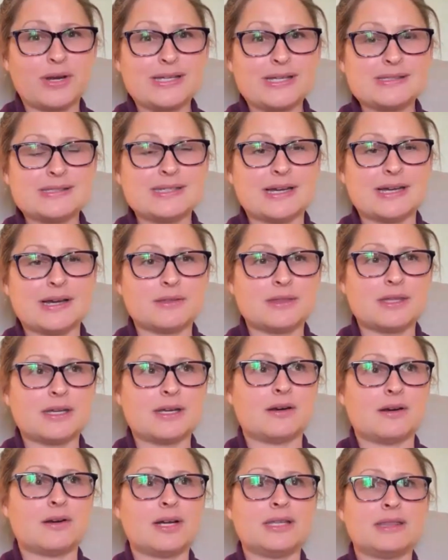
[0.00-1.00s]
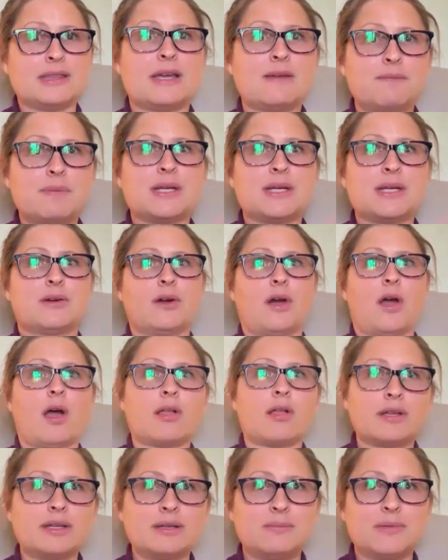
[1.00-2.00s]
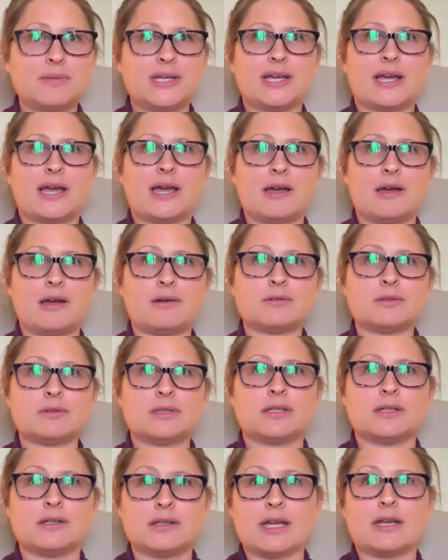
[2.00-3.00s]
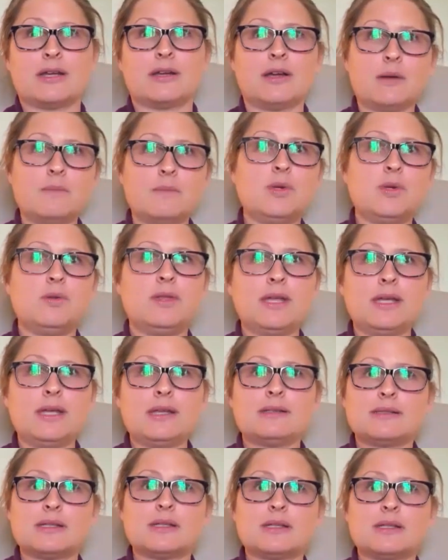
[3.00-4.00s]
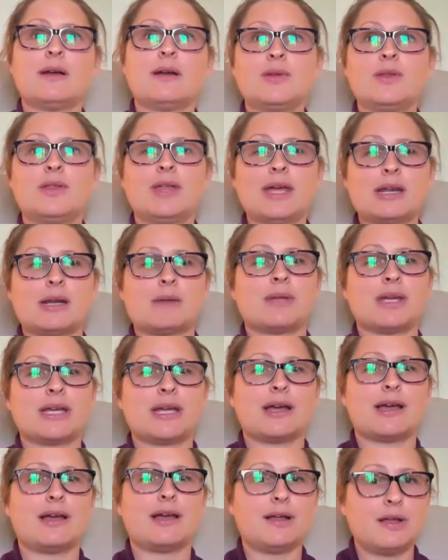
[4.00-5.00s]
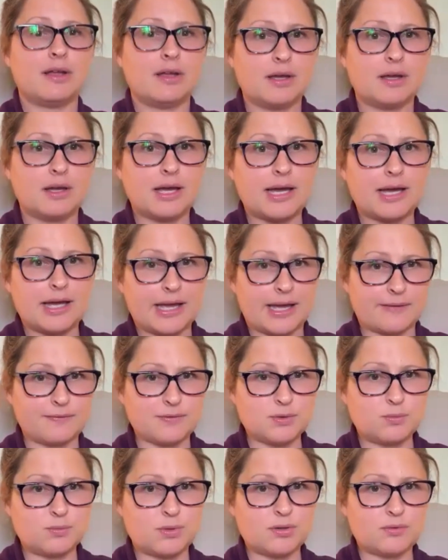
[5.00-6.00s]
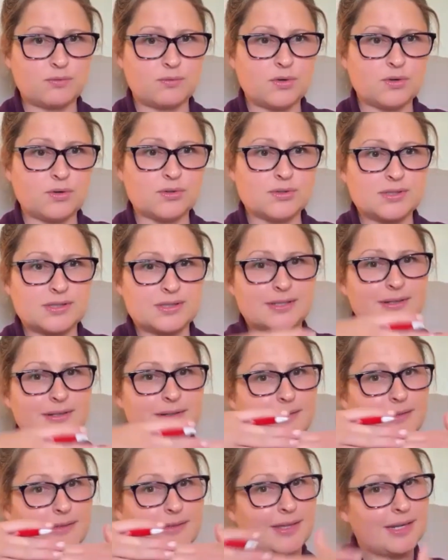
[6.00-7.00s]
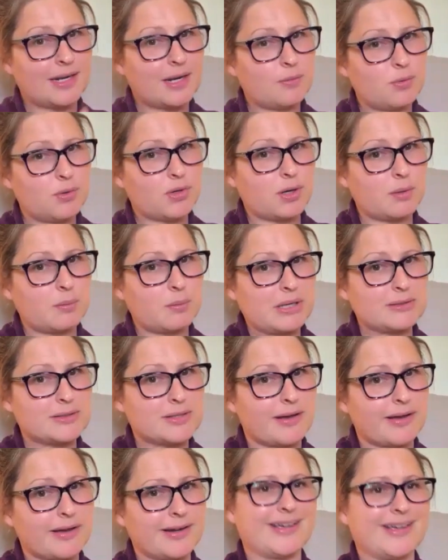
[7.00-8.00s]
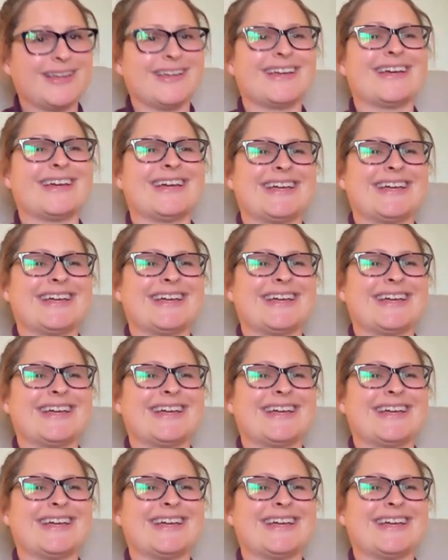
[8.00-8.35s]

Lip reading: little crazy out there. And they've been calling me out to like, come do this and come do that. And I'm like, I have to work first, then I will come outside.